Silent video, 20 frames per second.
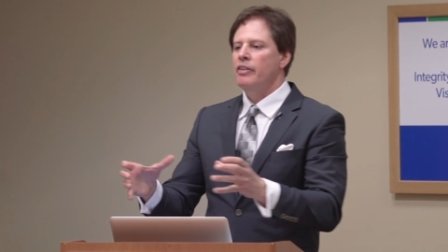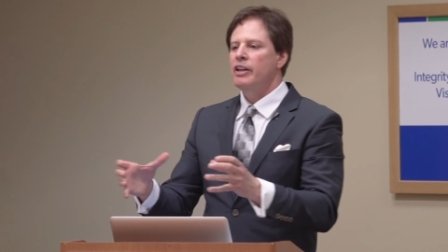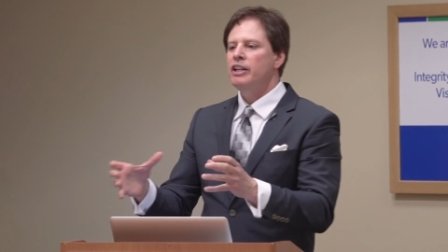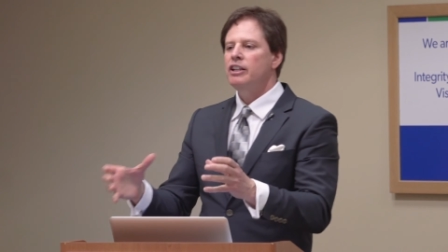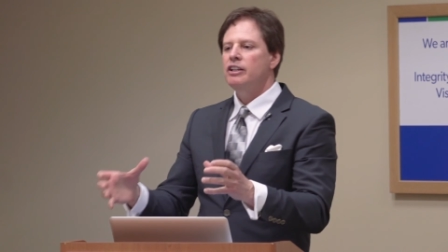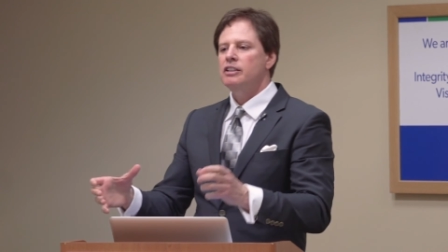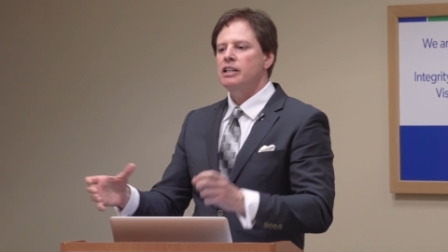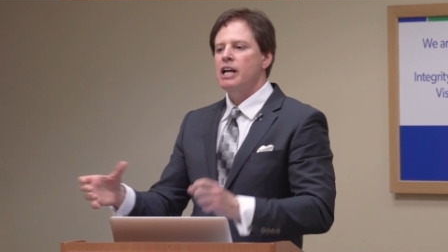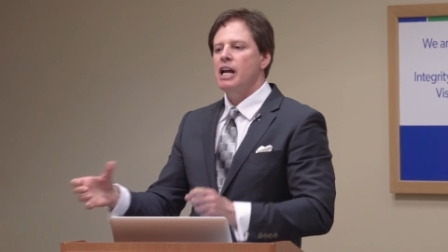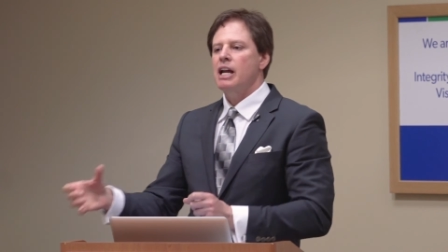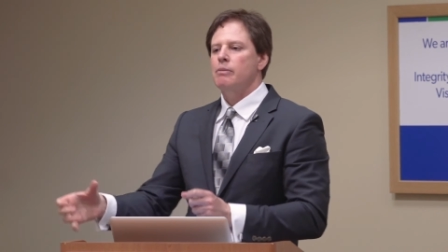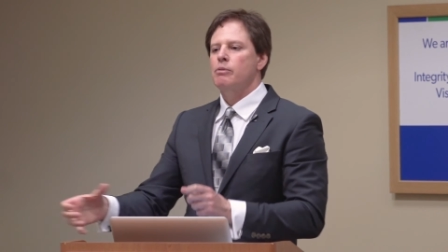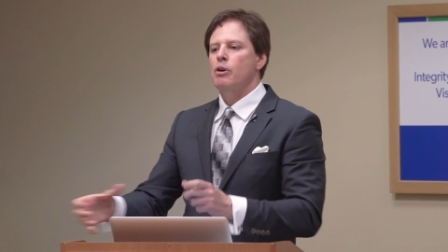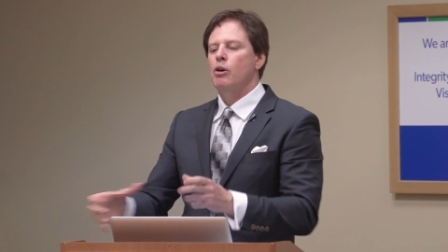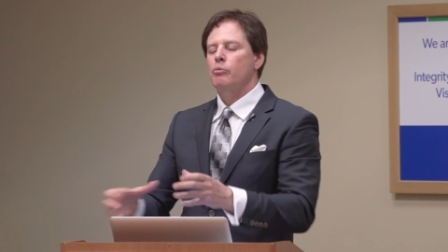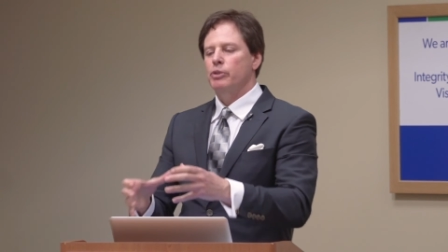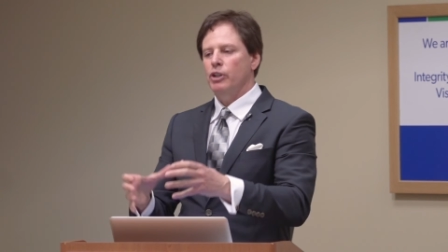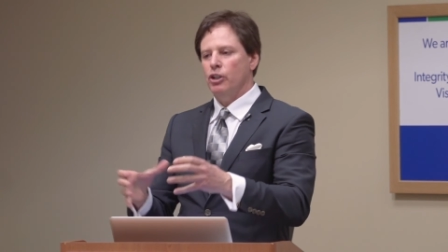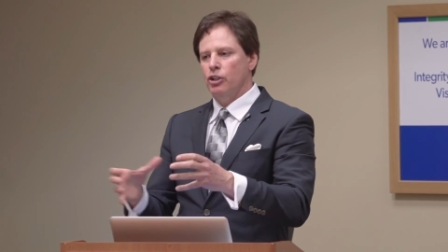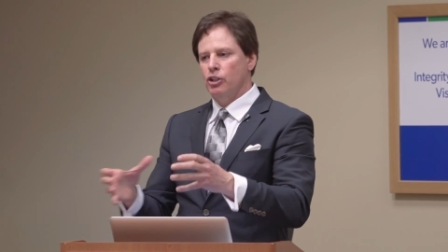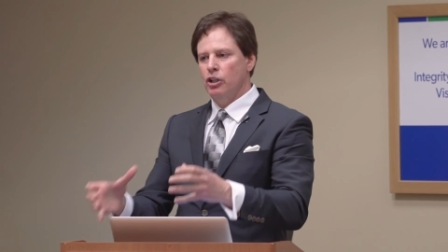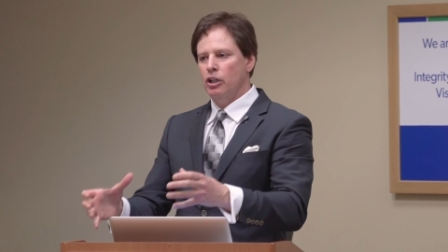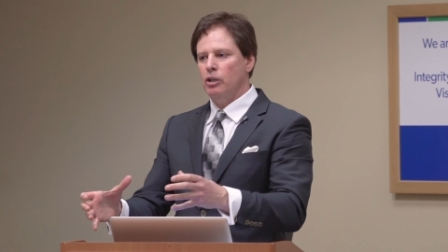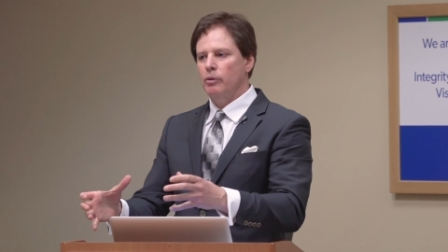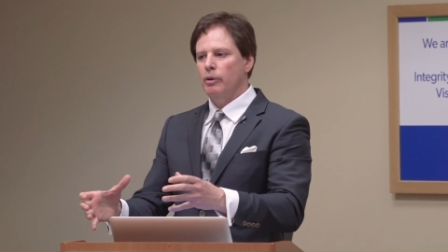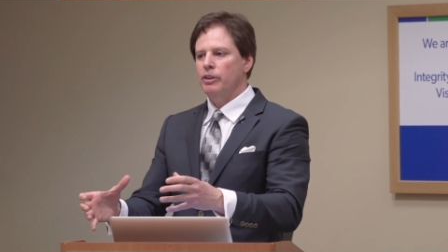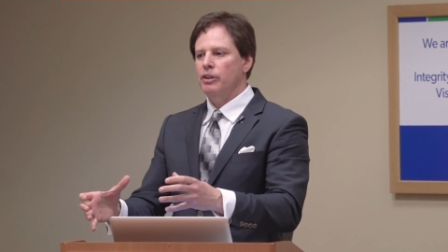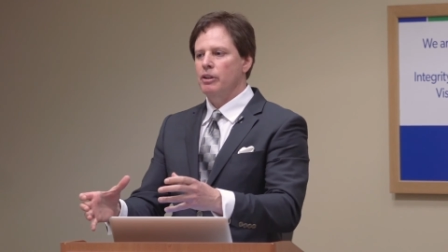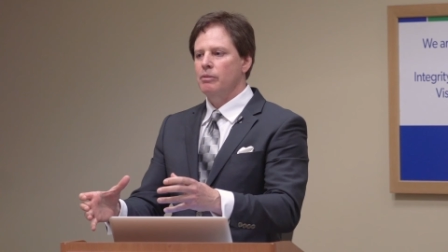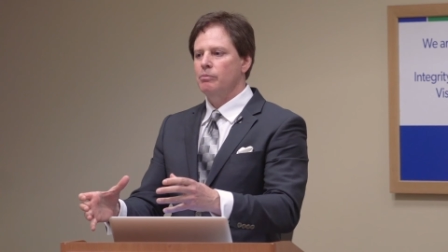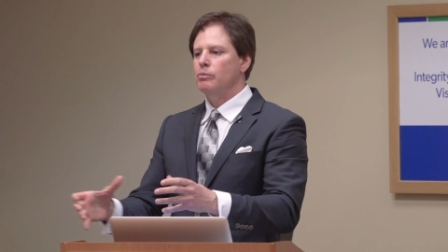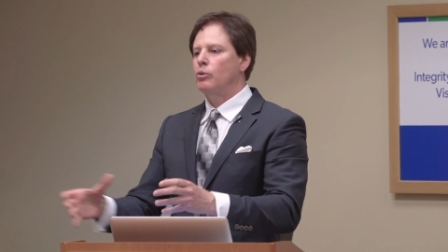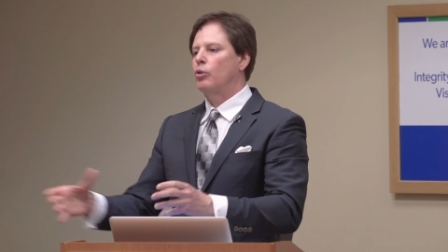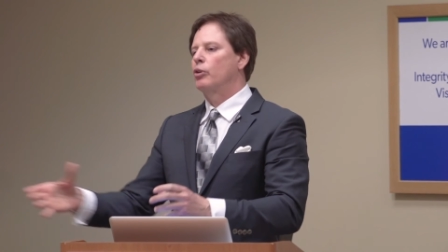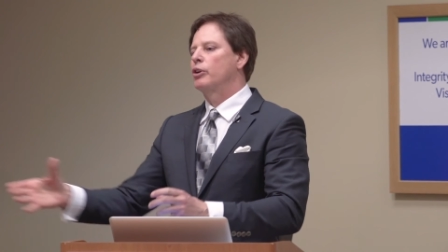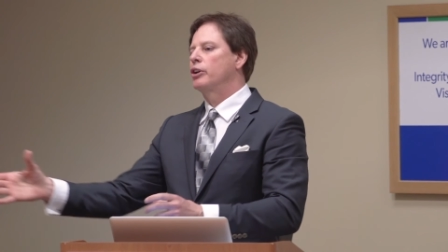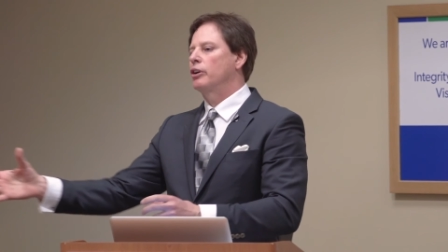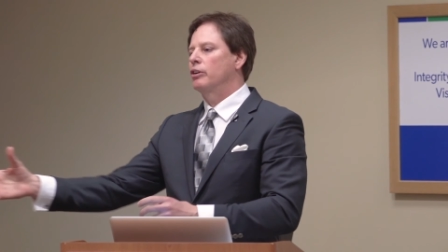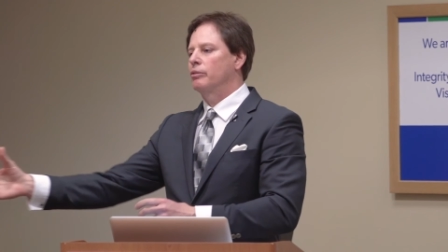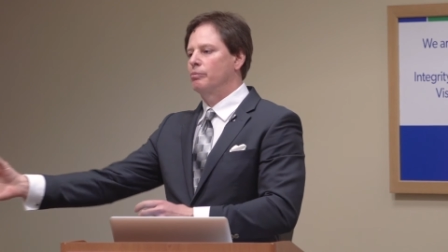Then you take them home, you cook with them,
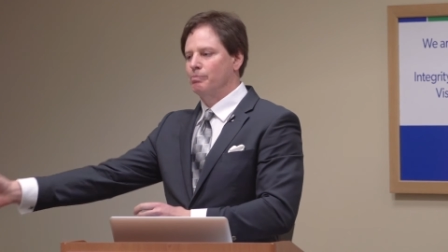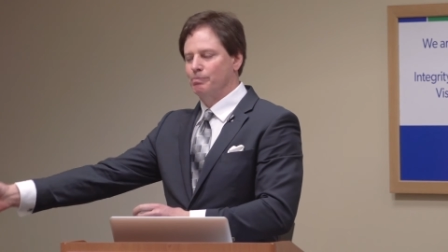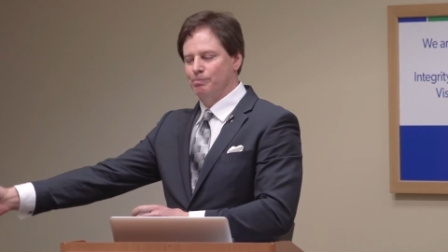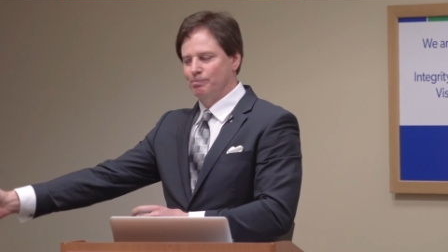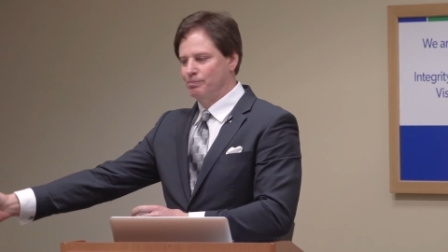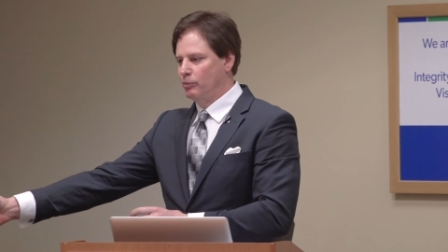or your